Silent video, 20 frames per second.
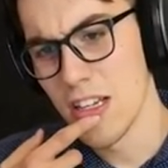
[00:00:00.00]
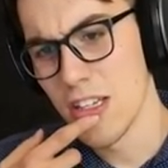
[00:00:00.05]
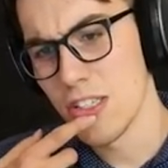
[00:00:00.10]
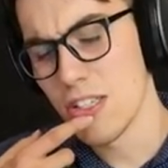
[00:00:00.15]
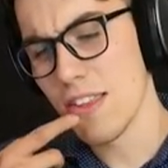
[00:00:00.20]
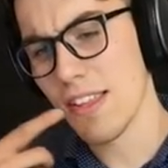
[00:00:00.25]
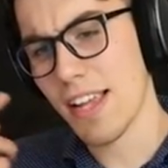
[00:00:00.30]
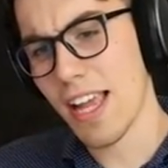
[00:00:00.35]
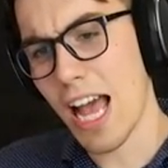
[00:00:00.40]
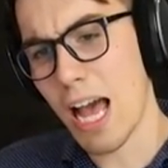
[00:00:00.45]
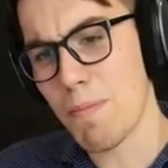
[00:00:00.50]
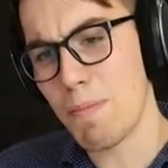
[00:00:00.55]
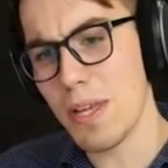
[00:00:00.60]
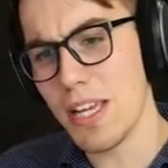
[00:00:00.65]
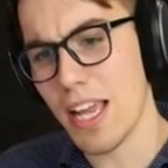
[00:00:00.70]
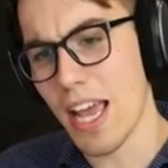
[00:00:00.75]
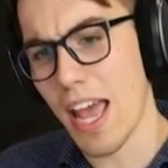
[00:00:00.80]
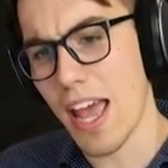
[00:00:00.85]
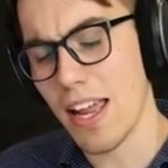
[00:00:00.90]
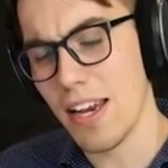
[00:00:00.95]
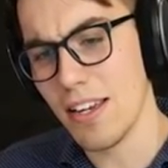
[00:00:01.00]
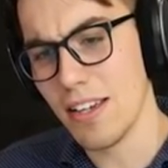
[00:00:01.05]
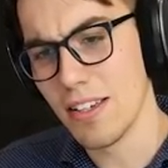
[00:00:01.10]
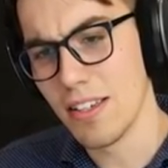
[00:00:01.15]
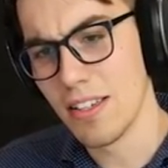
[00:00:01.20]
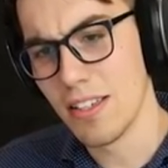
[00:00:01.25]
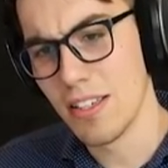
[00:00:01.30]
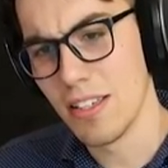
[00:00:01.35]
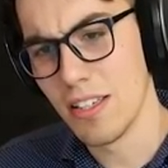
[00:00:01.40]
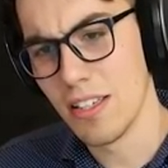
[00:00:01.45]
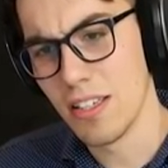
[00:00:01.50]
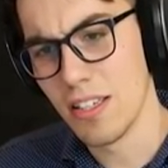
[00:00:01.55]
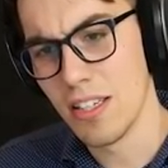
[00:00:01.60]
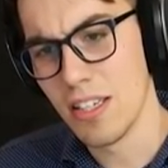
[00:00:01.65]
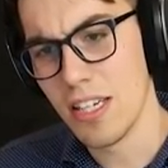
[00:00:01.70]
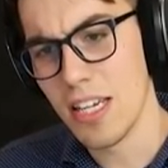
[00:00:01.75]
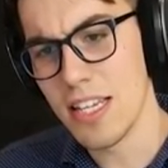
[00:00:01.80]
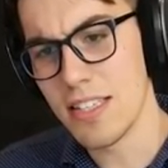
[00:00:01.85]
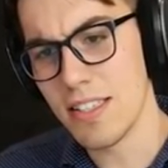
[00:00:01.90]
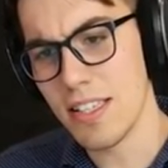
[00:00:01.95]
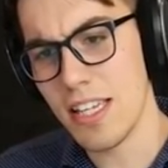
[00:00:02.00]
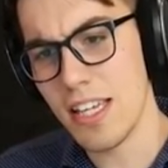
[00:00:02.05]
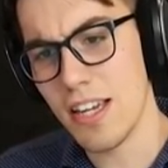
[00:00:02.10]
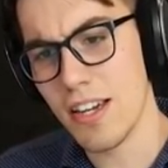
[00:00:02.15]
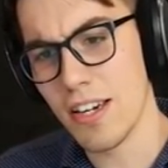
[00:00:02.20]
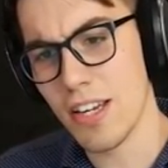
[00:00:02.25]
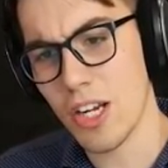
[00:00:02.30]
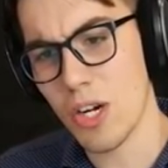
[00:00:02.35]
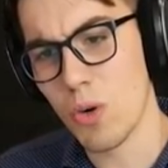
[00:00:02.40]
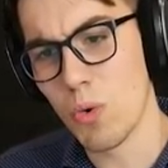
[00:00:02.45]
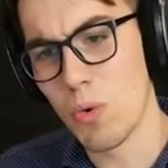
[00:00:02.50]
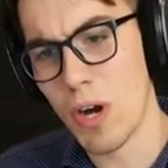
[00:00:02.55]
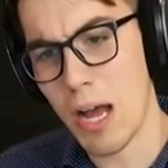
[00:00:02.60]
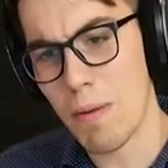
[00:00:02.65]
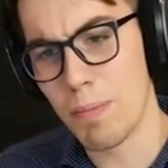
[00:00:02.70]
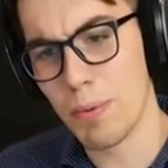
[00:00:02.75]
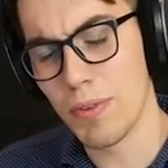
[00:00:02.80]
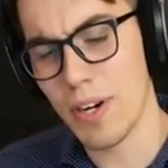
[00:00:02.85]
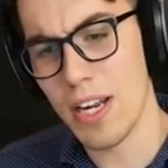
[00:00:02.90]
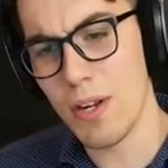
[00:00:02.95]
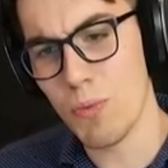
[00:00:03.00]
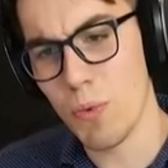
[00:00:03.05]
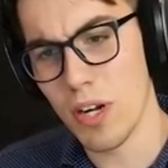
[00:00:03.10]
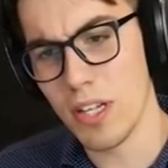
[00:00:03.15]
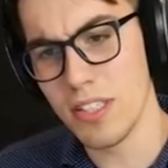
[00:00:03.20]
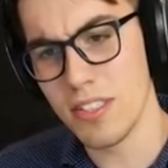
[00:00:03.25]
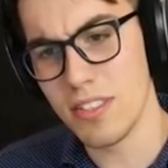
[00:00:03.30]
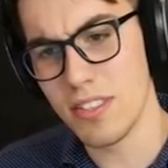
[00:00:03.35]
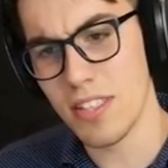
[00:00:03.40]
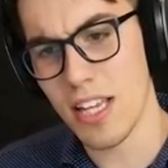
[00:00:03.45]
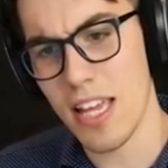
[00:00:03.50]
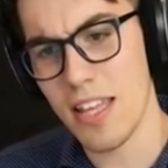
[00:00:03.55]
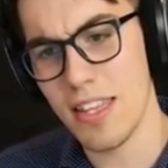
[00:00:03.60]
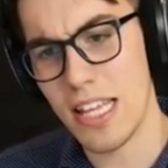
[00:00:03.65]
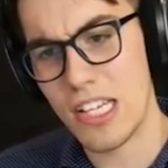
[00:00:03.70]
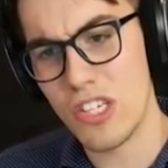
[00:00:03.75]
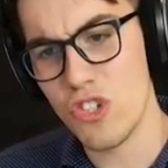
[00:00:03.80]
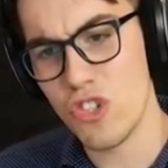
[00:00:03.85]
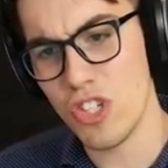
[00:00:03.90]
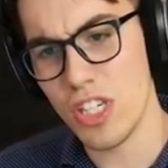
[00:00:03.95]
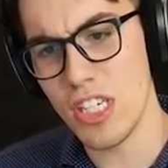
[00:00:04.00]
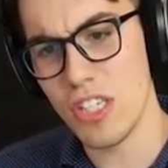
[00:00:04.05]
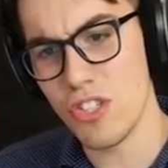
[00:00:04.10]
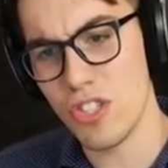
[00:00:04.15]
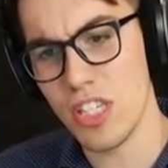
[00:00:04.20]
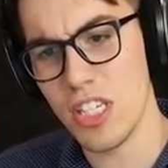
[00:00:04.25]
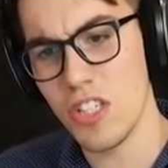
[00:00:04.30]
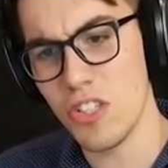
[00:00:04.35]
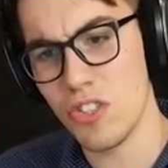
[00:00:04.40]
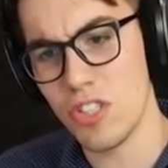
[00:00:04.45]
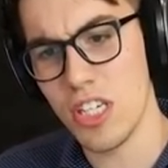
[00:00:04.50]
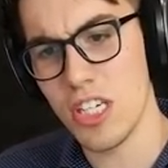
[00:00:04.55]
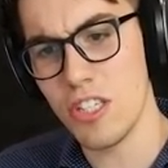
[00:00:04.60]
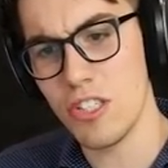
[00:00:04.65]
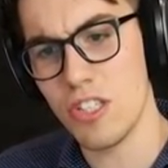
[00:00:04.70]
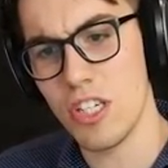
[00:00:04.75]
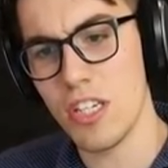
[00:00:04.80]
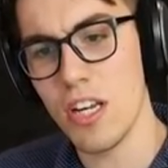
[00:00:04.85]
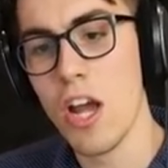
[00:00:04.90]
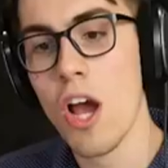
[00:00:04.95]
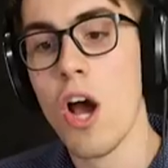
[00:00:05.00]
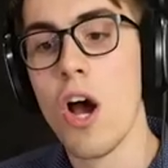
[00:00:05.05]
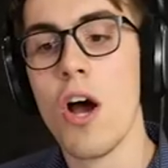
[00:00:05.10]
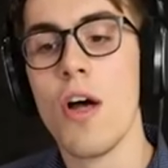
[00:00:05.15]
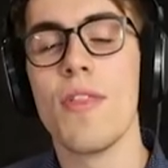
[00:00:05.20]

So the copycat, isn't he gonna cooperate once and then cheat, cheat, cheat, cheat?